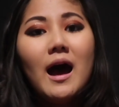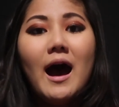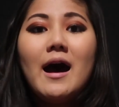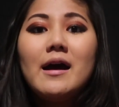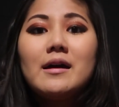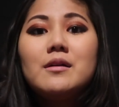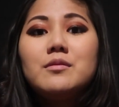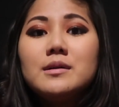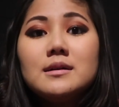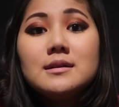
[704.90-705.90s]
I
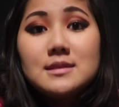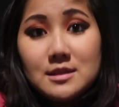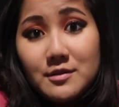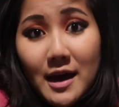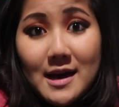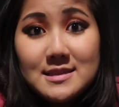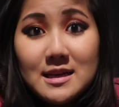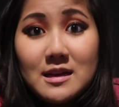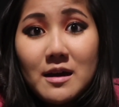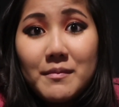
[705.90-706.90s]
will see you guys
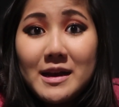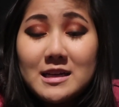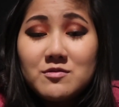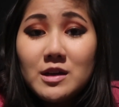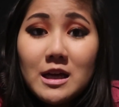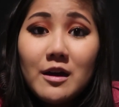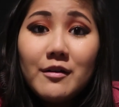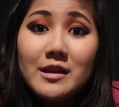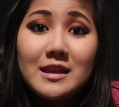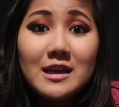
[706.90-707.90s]
in my next
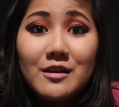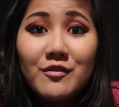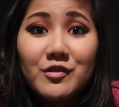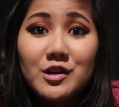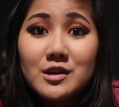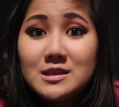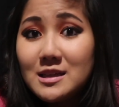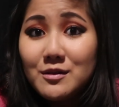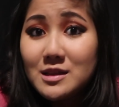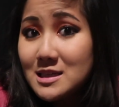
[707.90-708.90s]
video. Thank you for
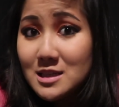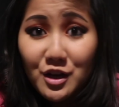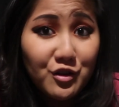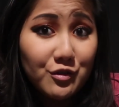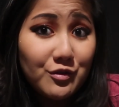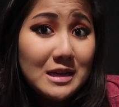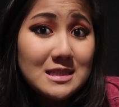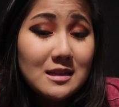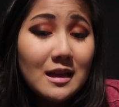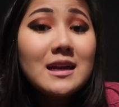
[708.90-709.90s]
dealing with this
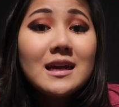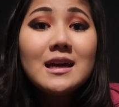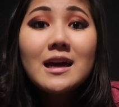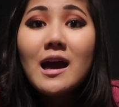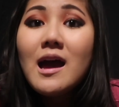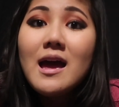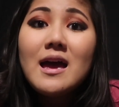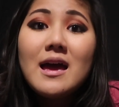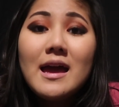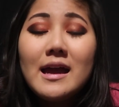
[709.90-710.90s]
crazy lighting
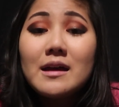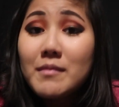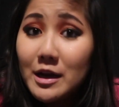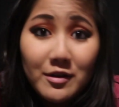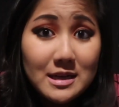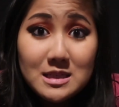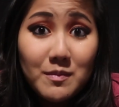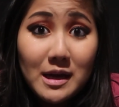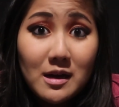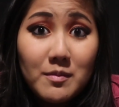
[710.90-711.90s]
and my crazy
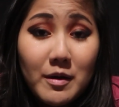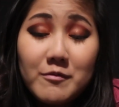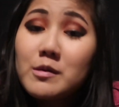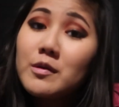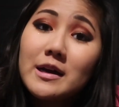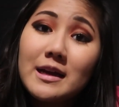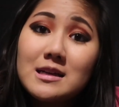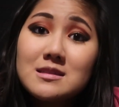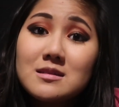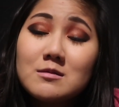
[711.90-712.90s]
makeup. I've been wearing
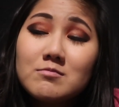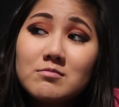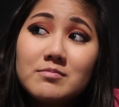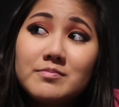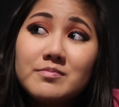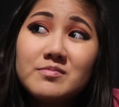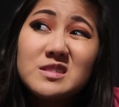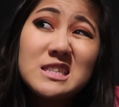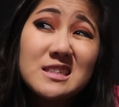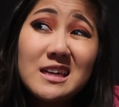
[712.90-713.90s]
it
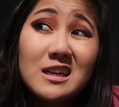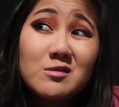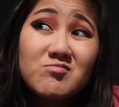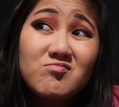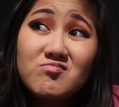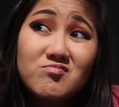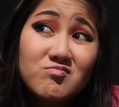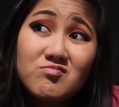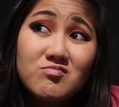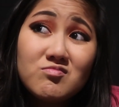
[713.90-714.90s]
since like
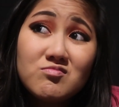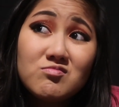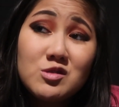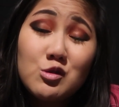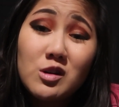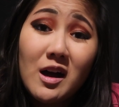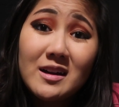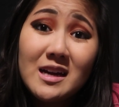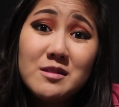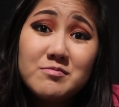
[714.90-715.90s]
2
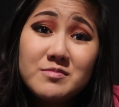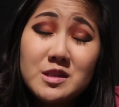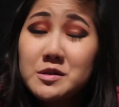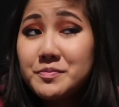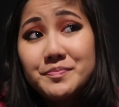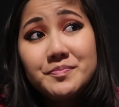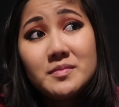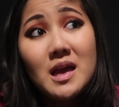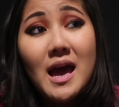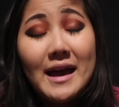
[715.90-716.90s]
o'clock now, so
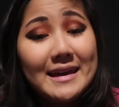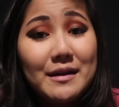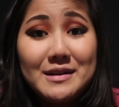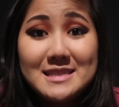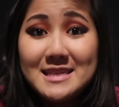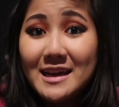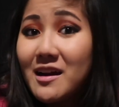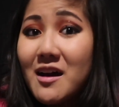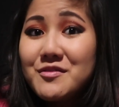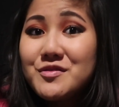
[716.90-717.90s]
I can't wait to
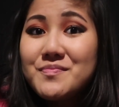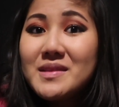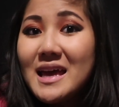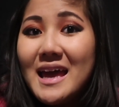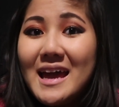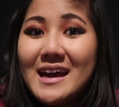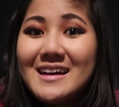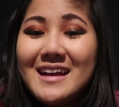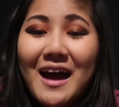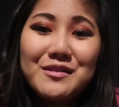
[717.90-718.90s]
take it off.
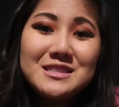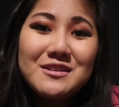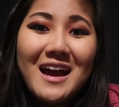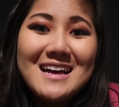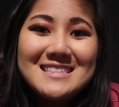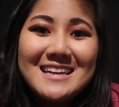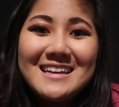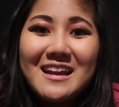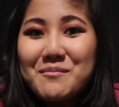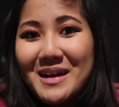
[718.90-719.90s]
And I will see you guys
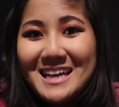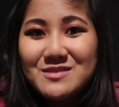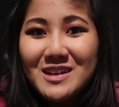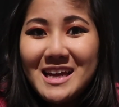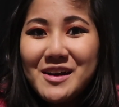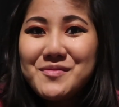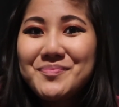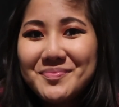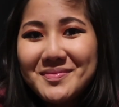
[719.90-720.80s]
in my next video.